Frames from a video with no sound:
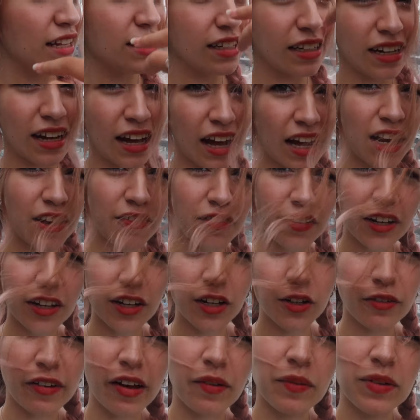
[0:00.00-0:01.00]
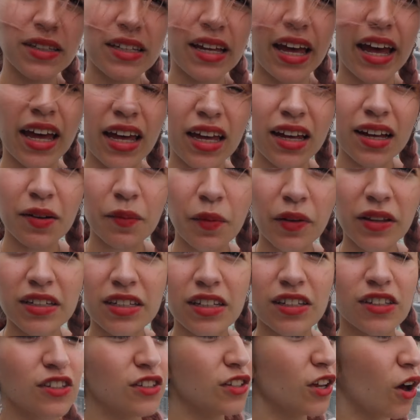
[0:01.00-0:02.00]
It's like kind of like a crabby day, but this
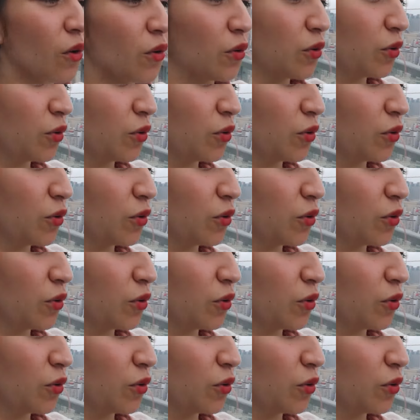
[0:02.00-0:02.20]
is so